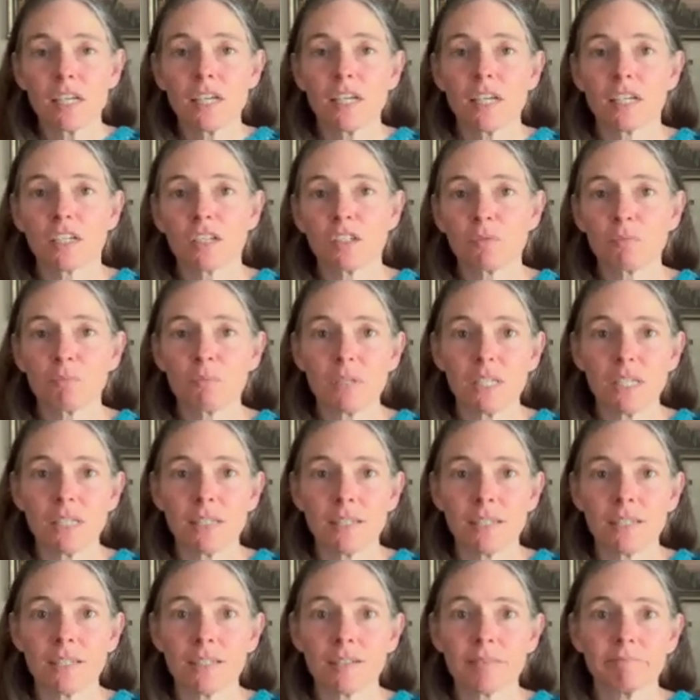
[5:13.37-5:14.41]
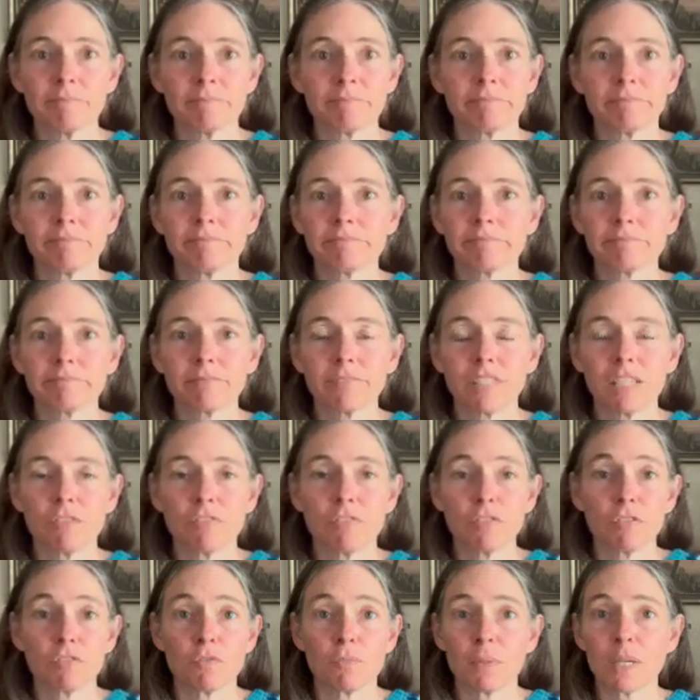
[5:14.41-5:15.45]
It can be
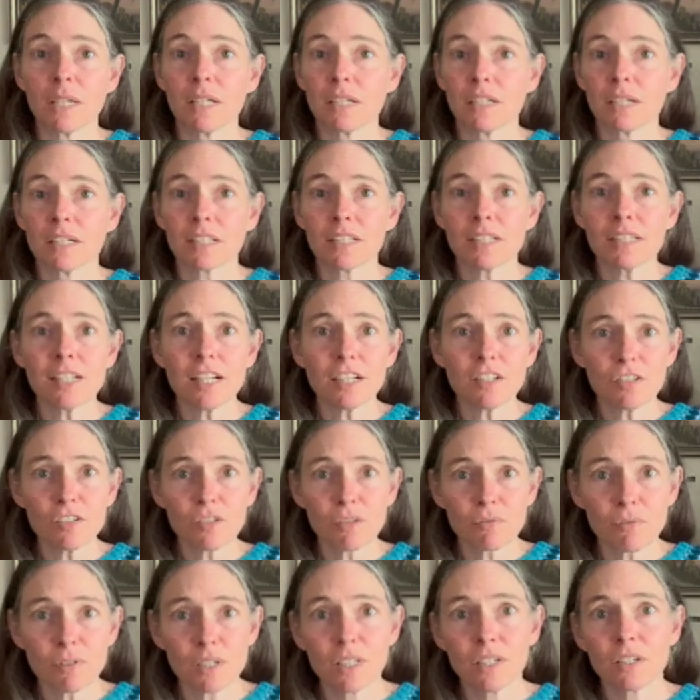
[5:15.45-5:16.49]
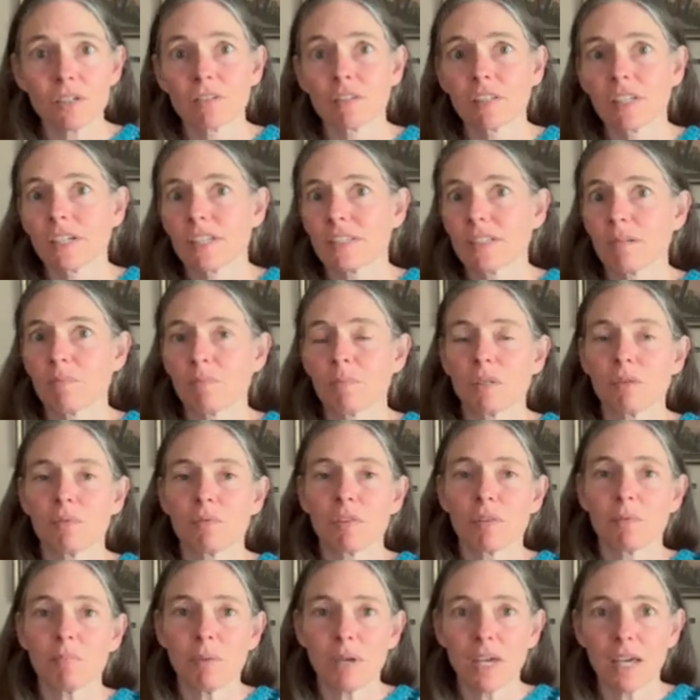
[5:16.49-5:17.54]
if you've made an accessory or like something
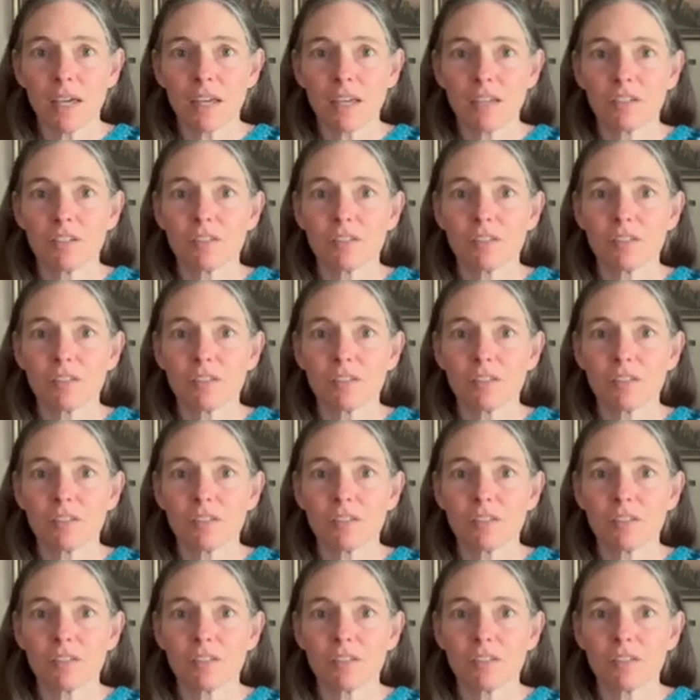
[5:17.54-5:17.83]
with a pet,